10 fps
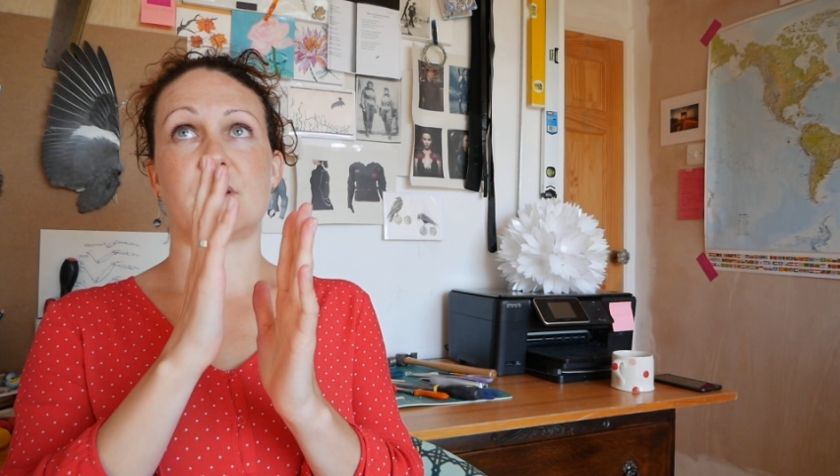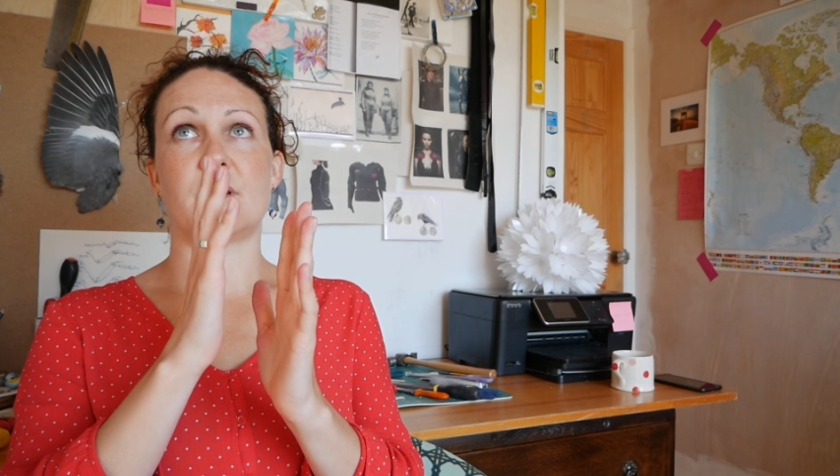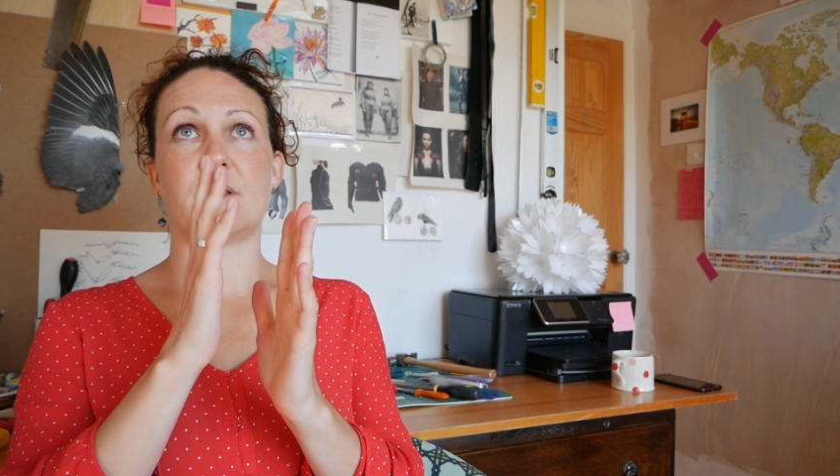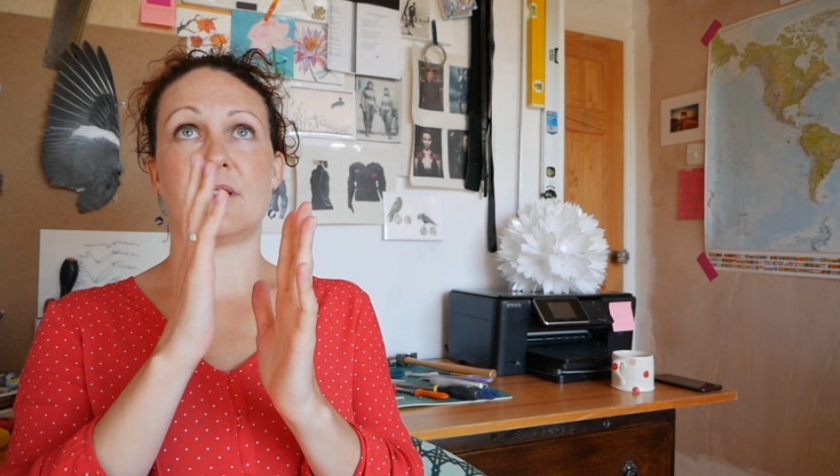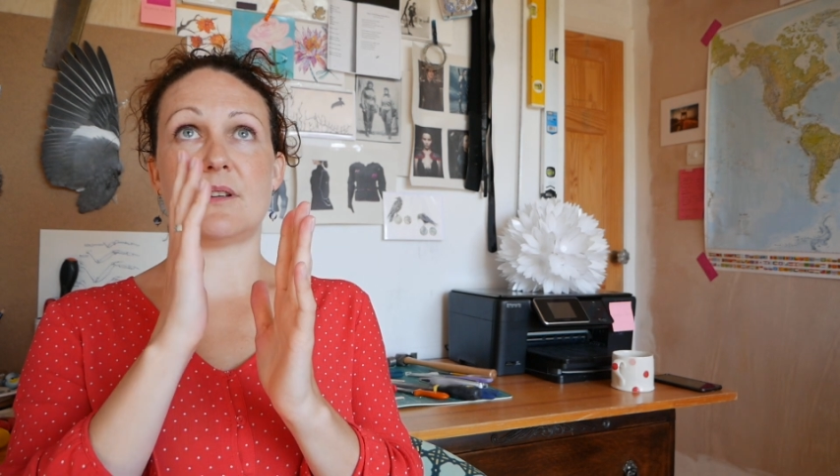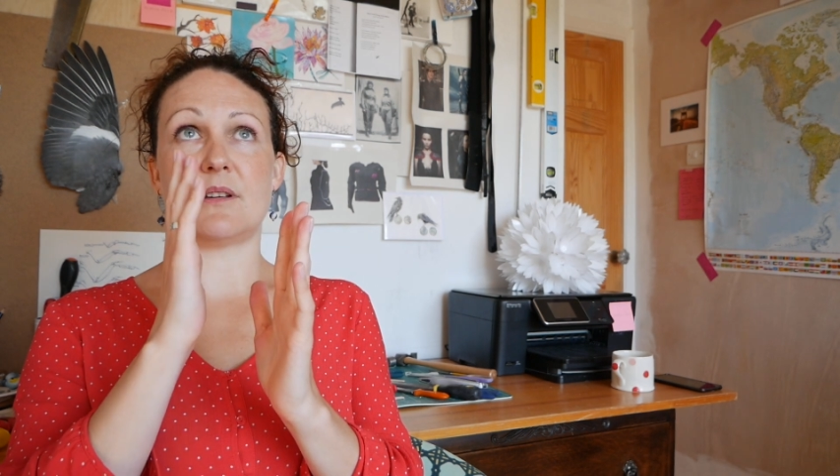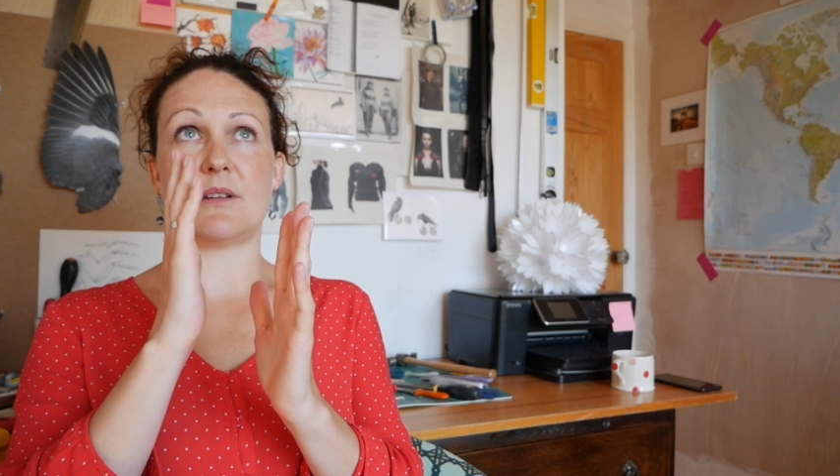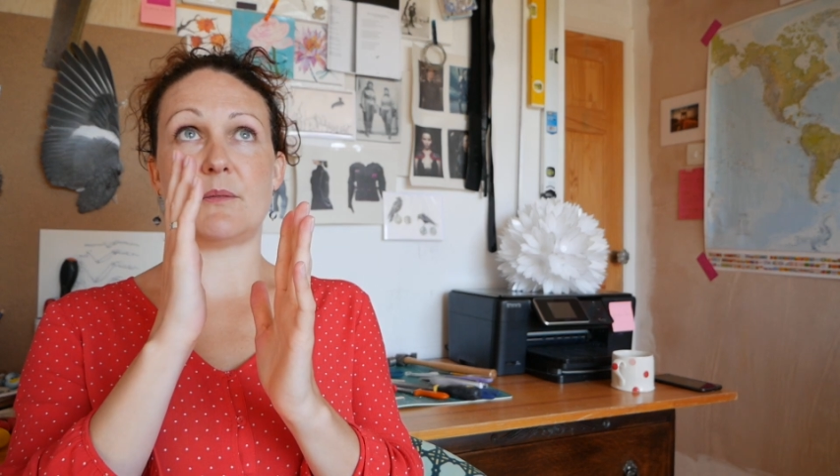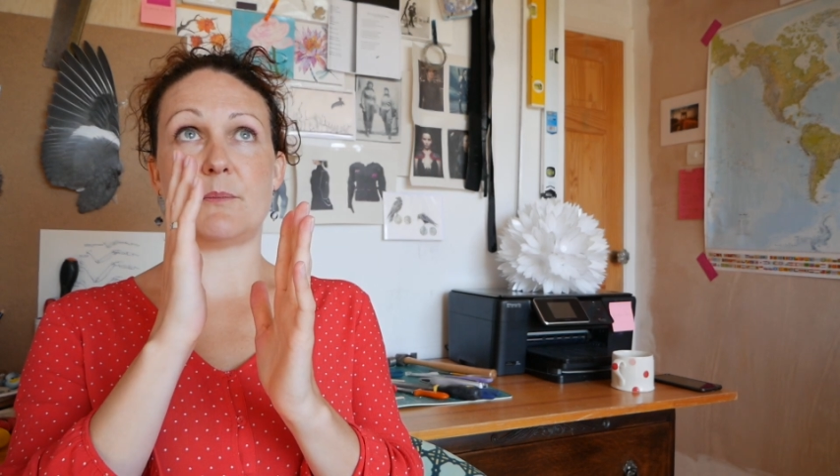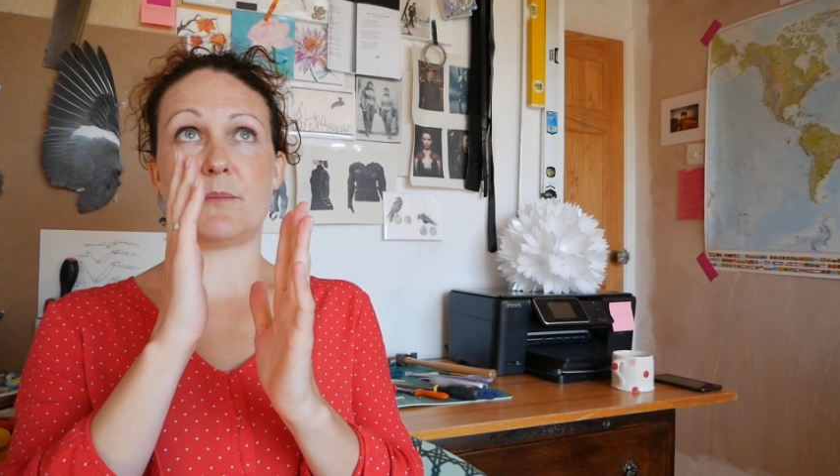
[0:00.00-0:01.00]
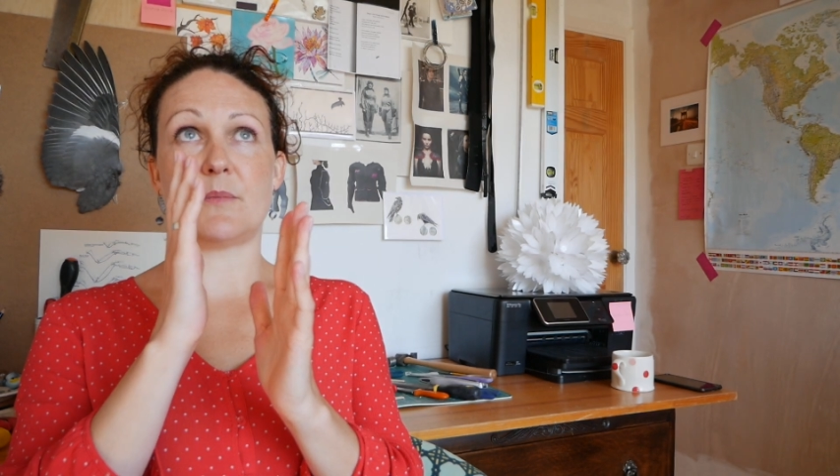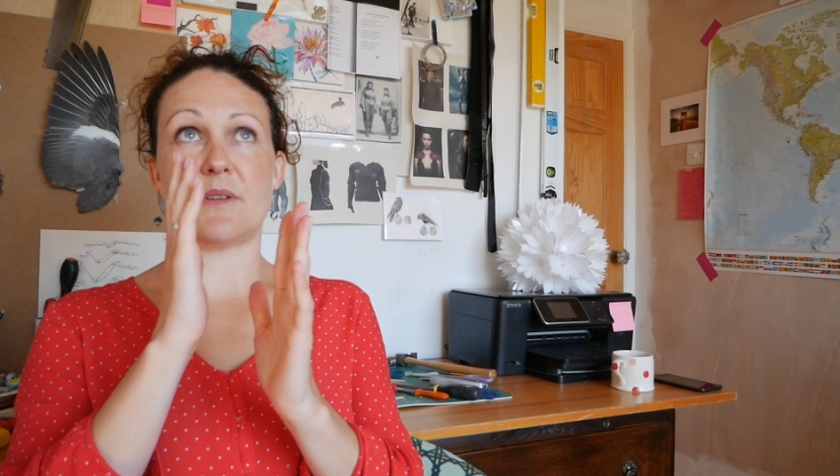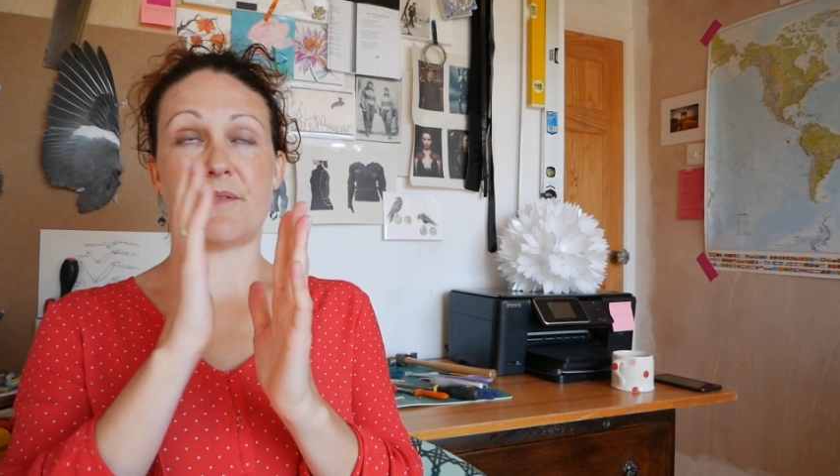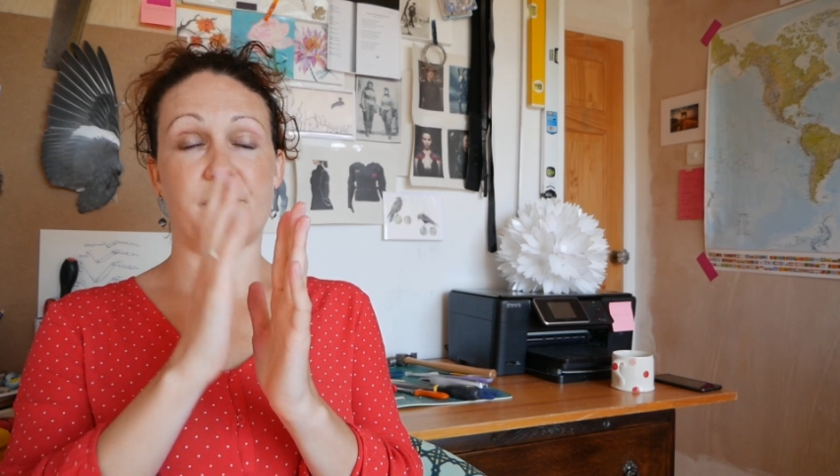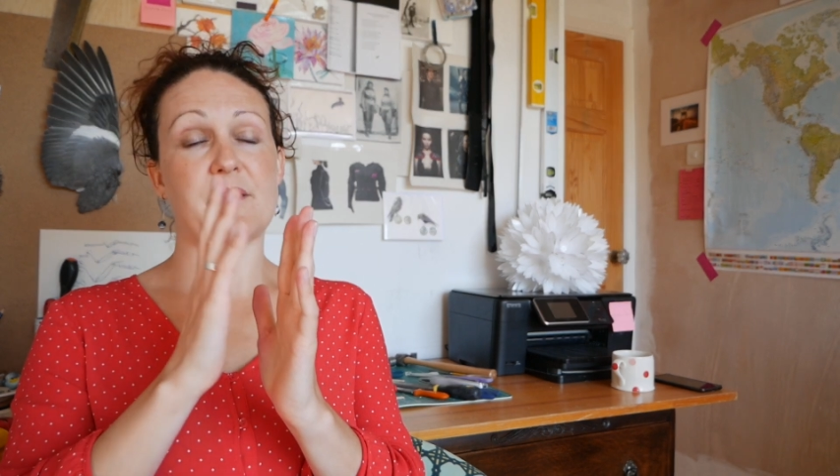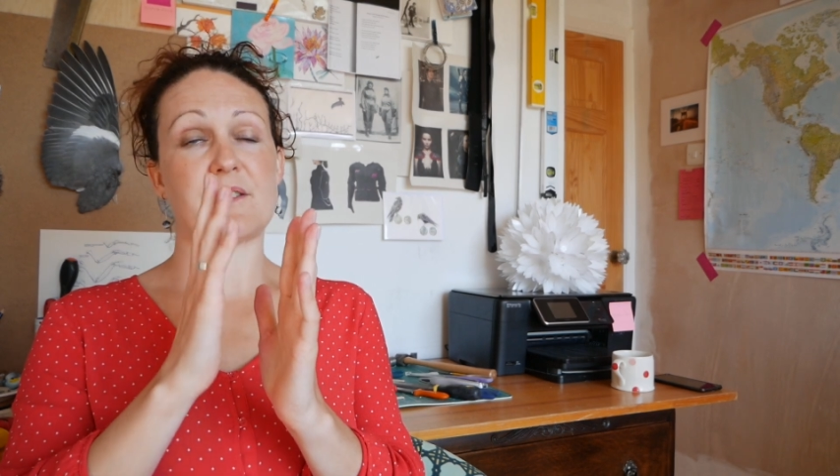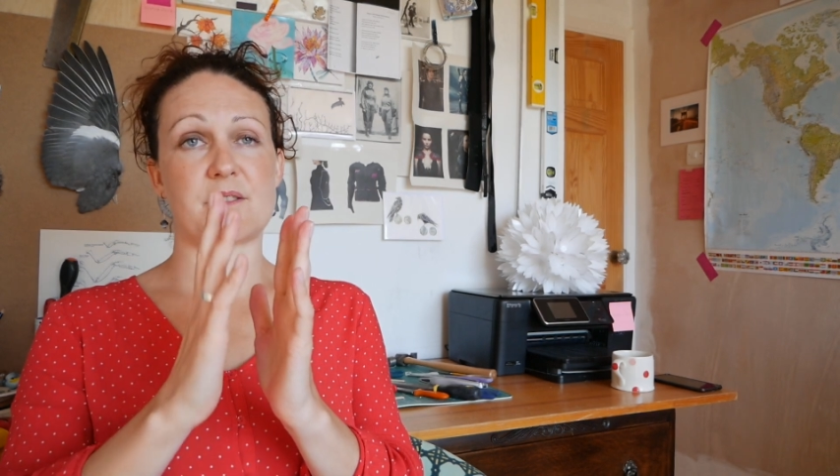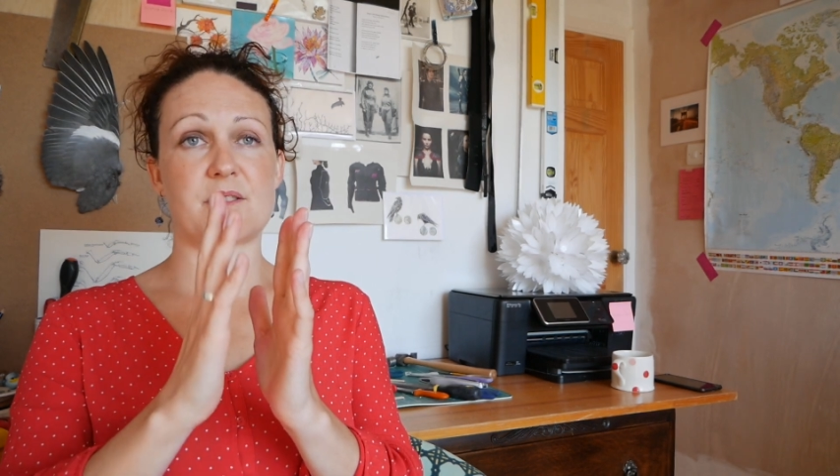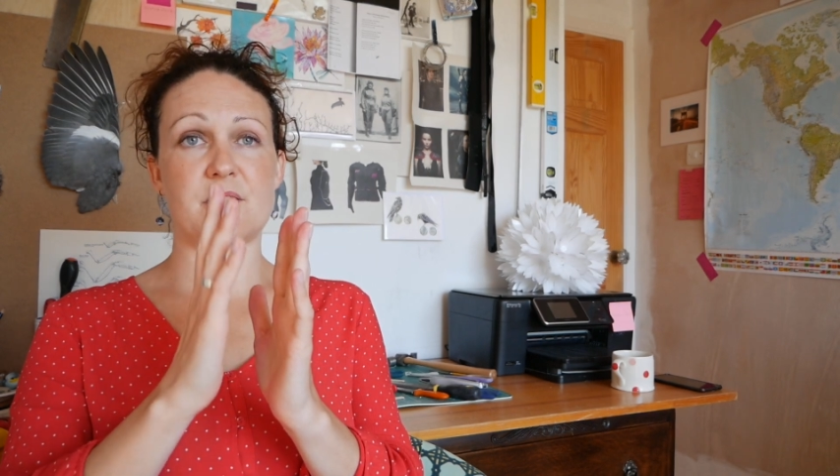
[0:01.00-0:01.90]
the feathers